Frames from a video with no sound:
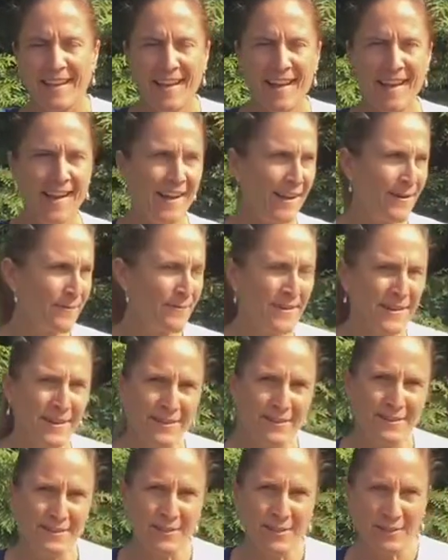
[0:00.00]
Hi, I'm
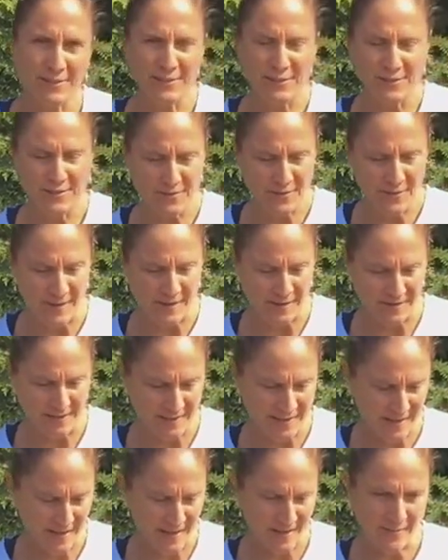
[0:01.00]
here to talk to you
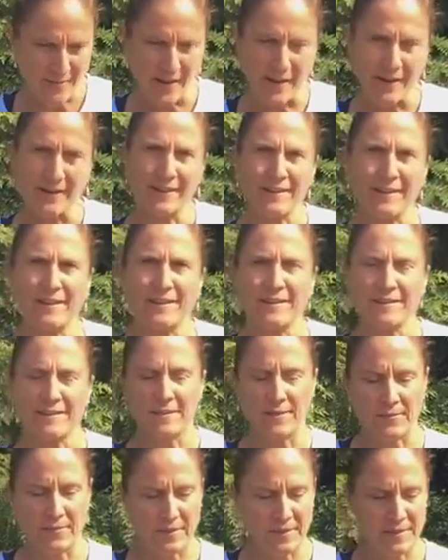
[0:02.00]
today about
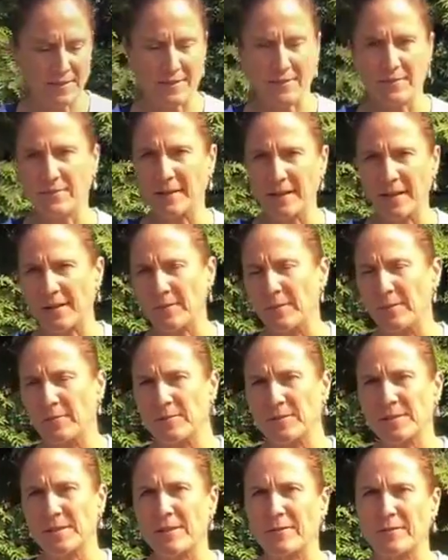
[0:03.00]
something a lot of
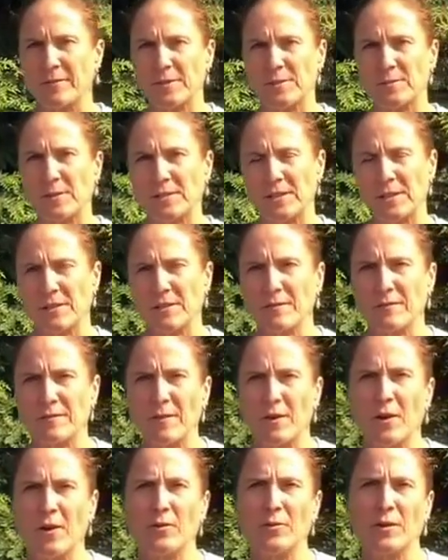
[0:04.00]
people suffer, especially in the
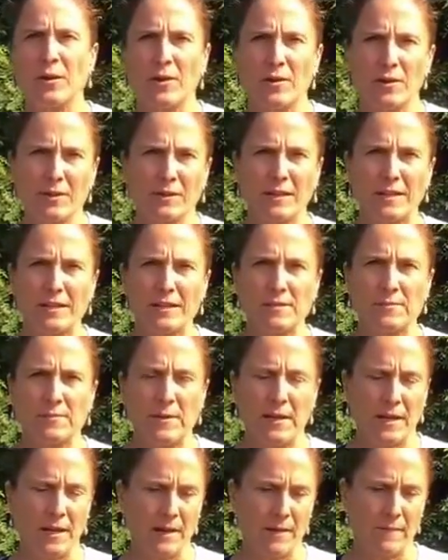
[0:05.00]
fall when all their leagues
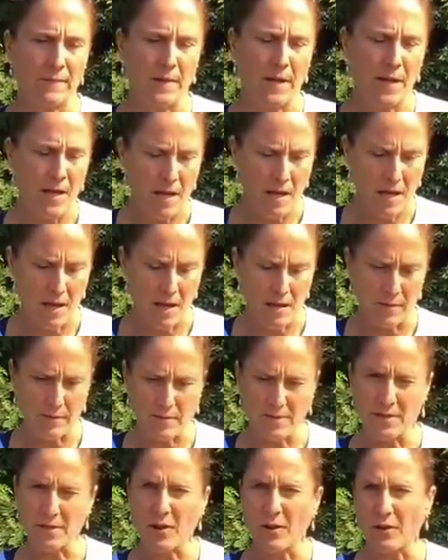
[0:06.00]
pick up.
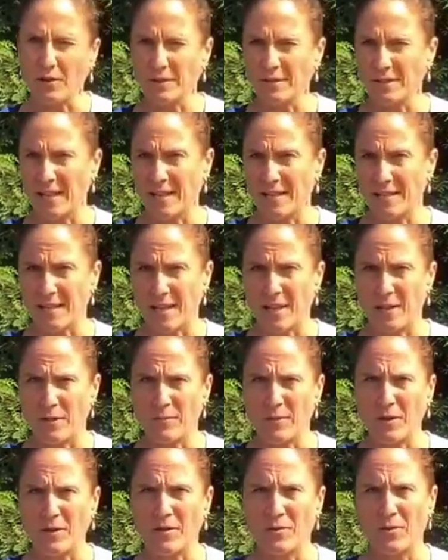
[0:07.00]
It's called tennis
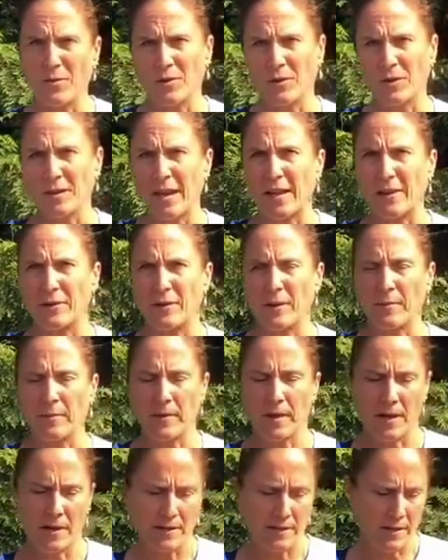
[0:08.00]
elbow or lateral
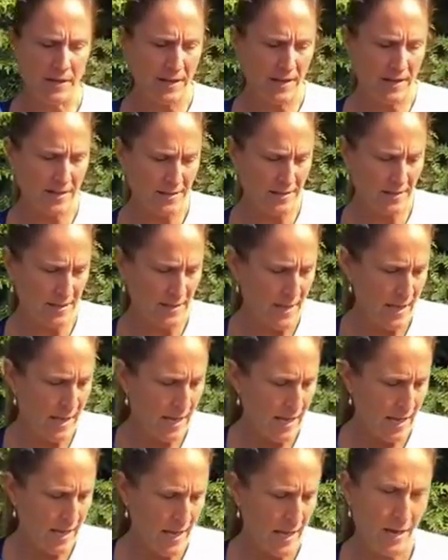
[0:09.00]
epicondylitis.
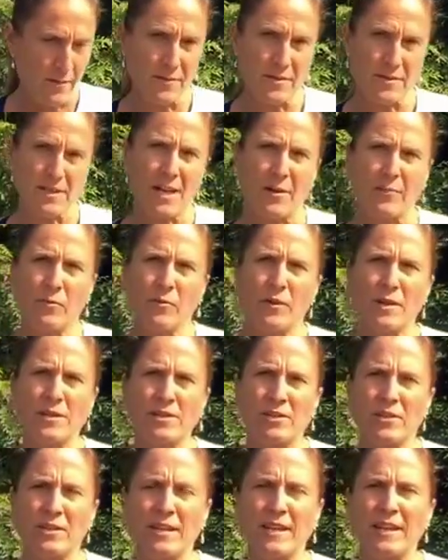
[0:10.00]
There's a couple ways
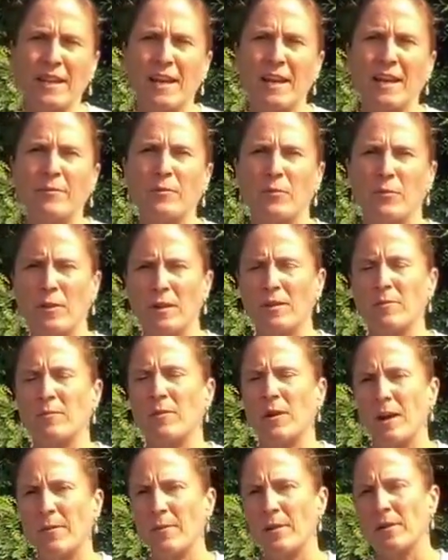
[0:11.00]
you can get it, but one of the
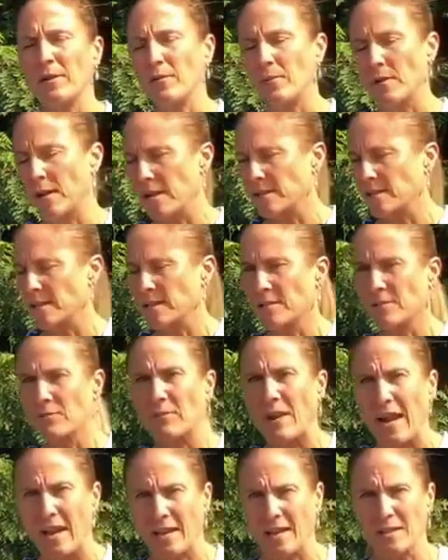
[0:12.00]
primary ways is
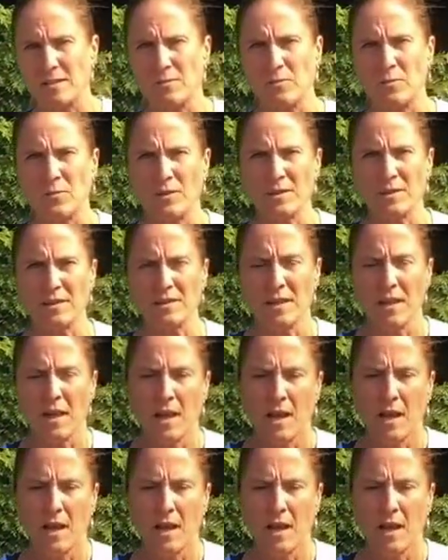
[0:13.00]
racket sports,